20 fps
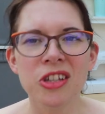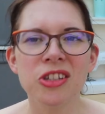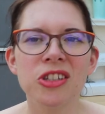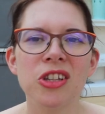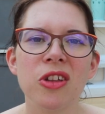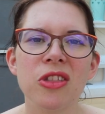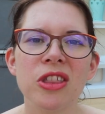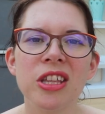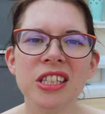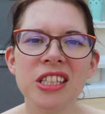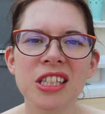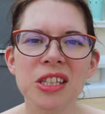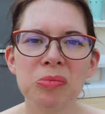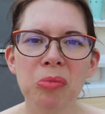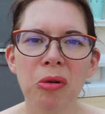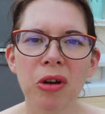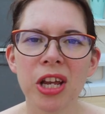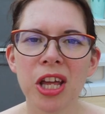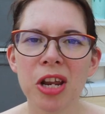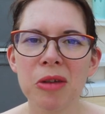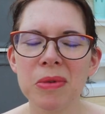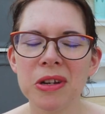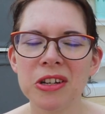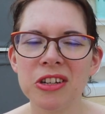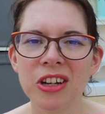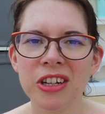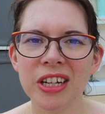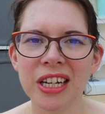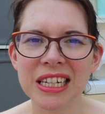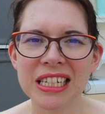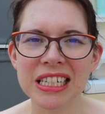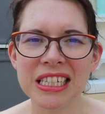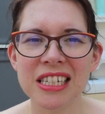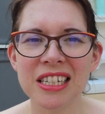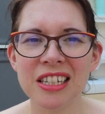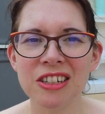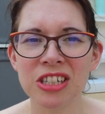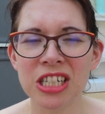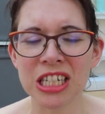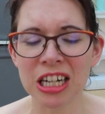So this is probably gonna be donated
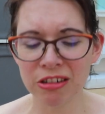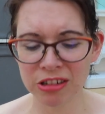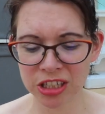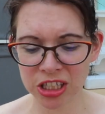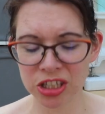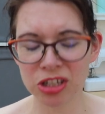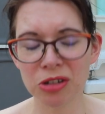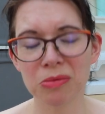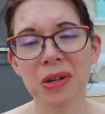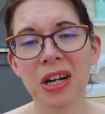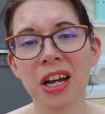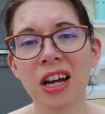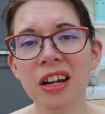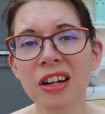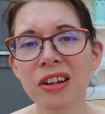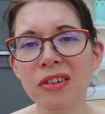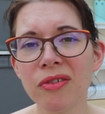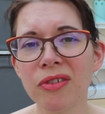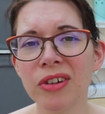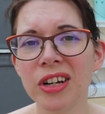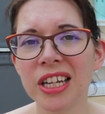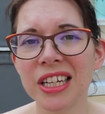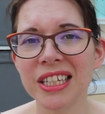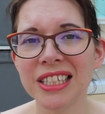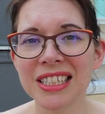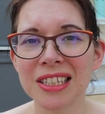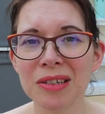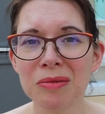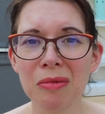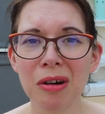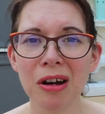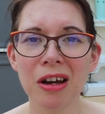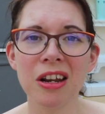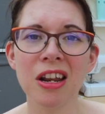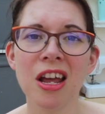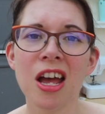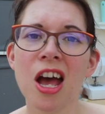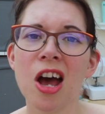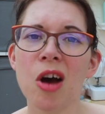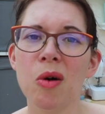to the charity shop and hopefully
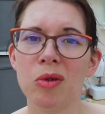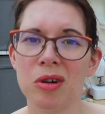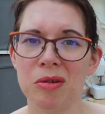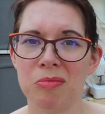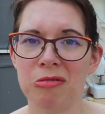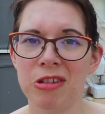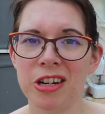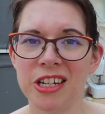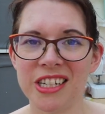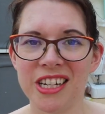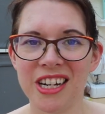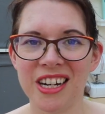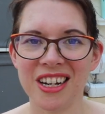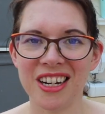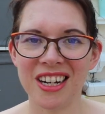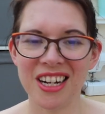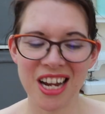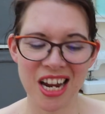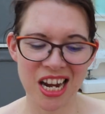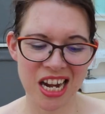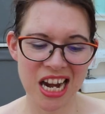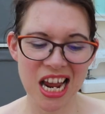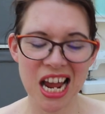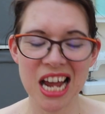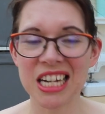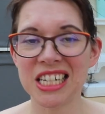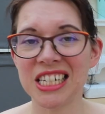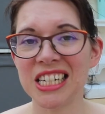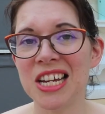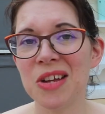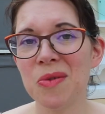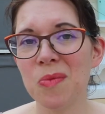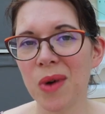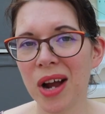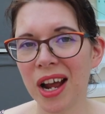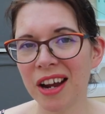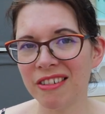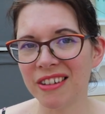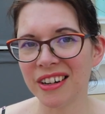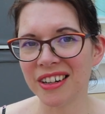someone will appreciate it and actually
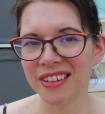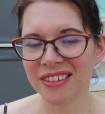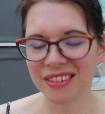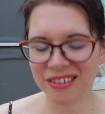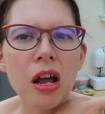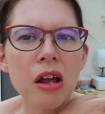wear it.